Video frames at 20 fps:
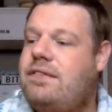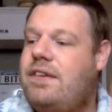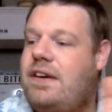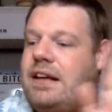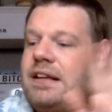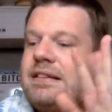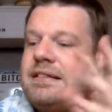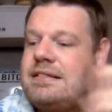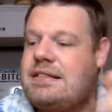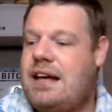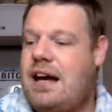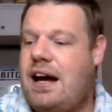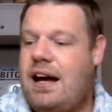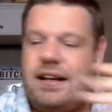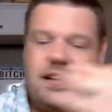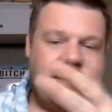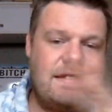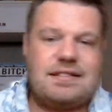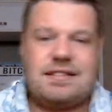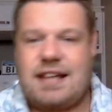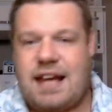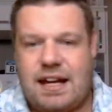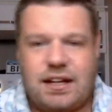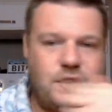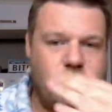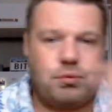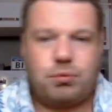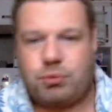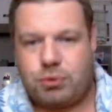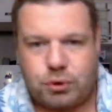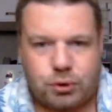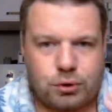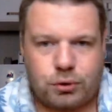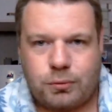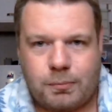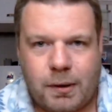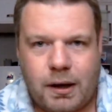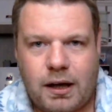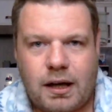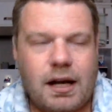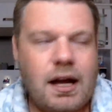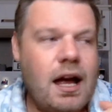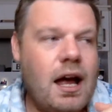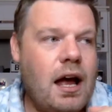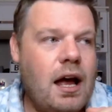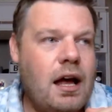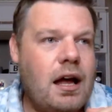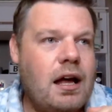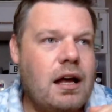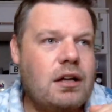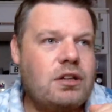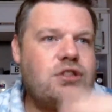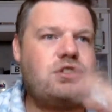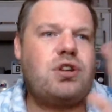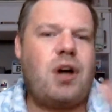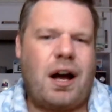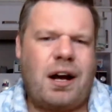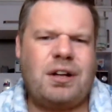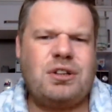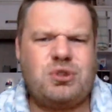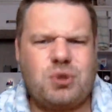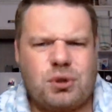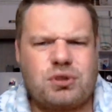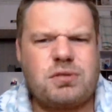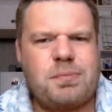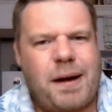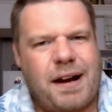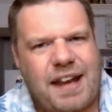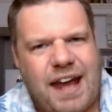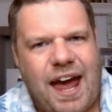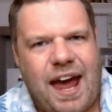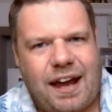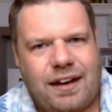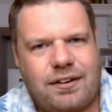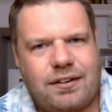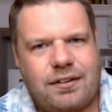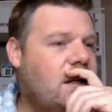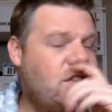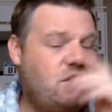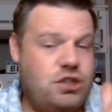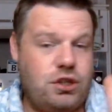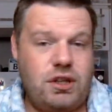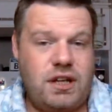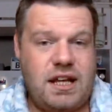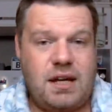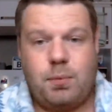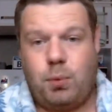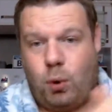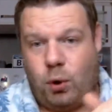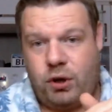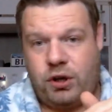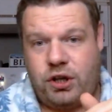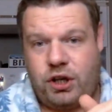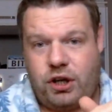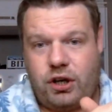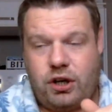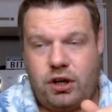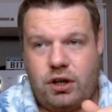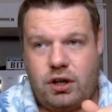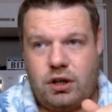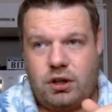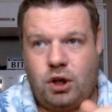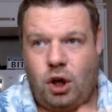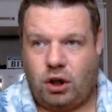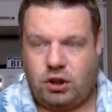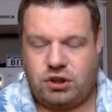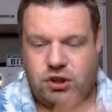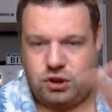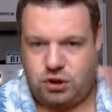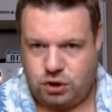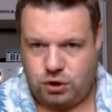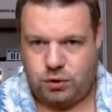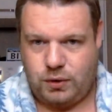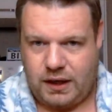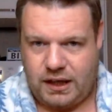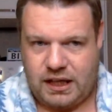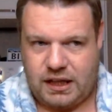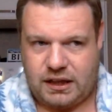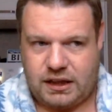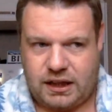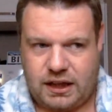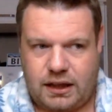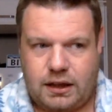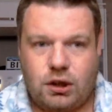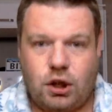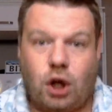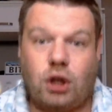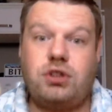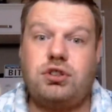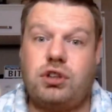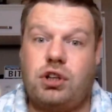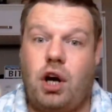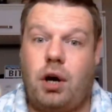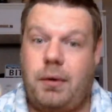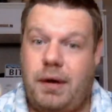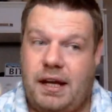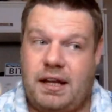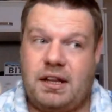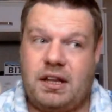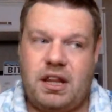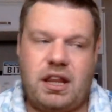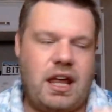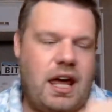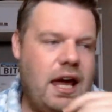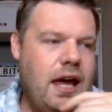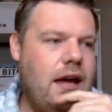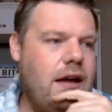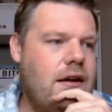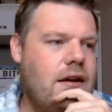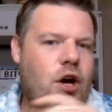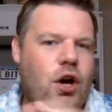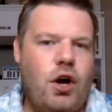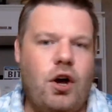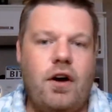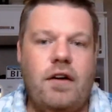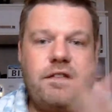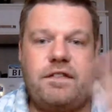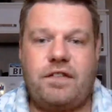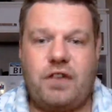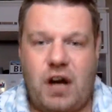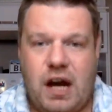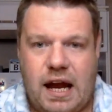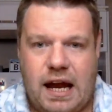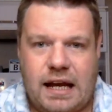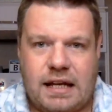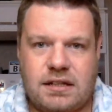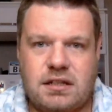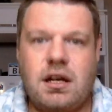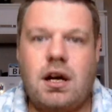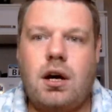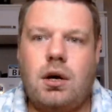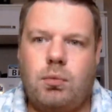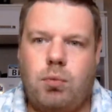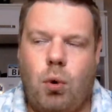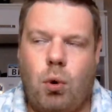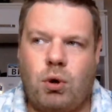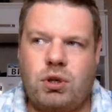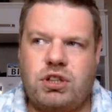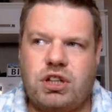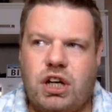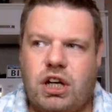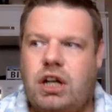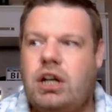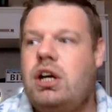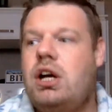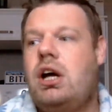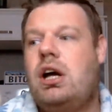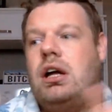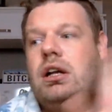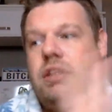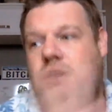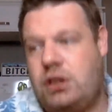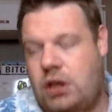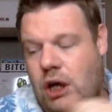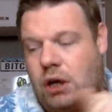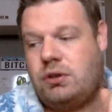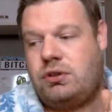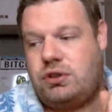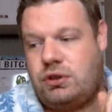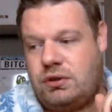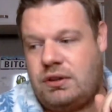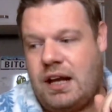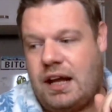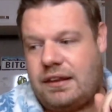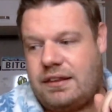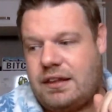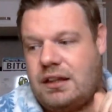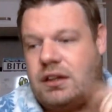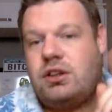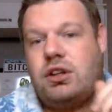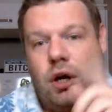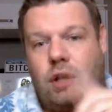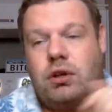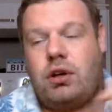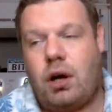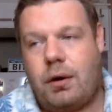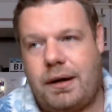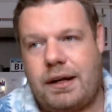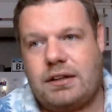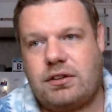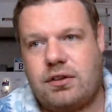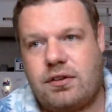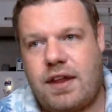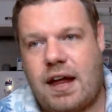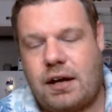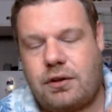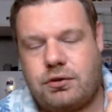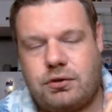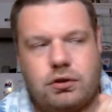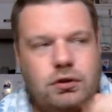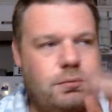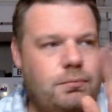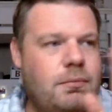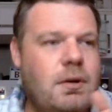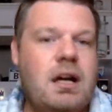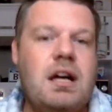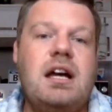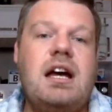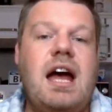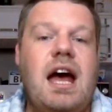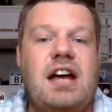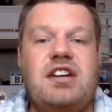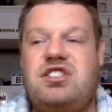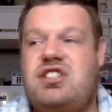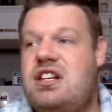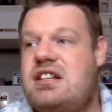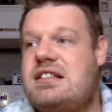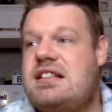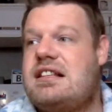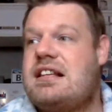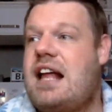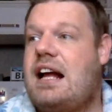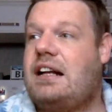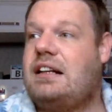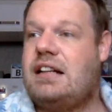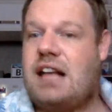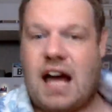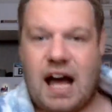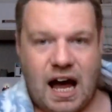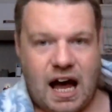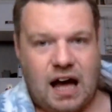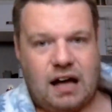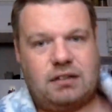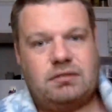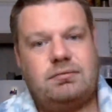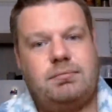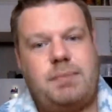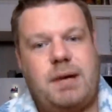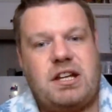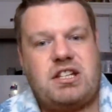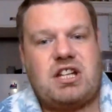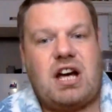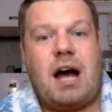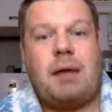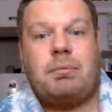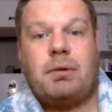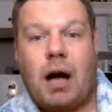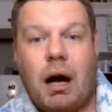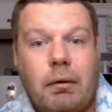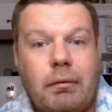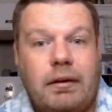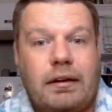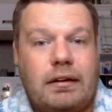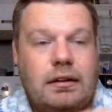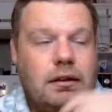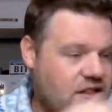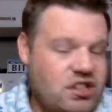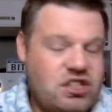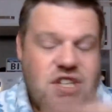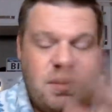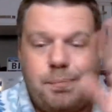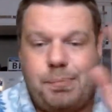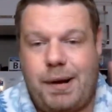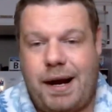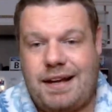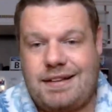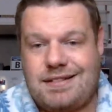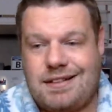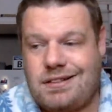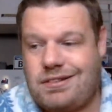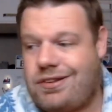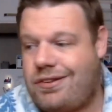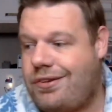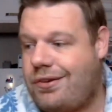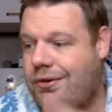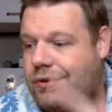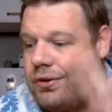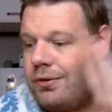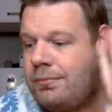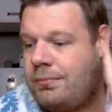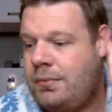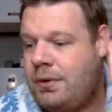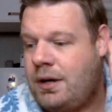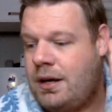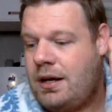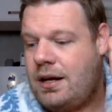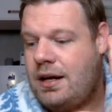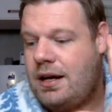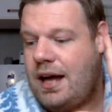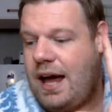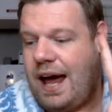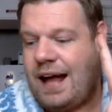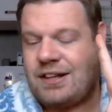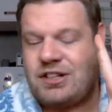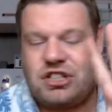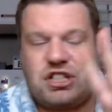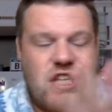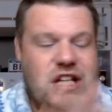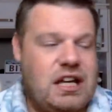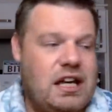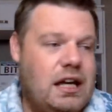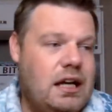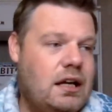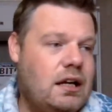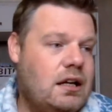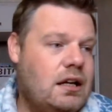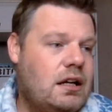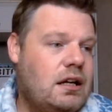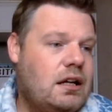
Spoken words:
inside said room so I can talk to my dad. Judy warned her not to do anything, not to go in there. Her friend warned her, don't do nothing, don't go into that room. And she's like, nah, bitch, I'm going. So she breaks into the room and she,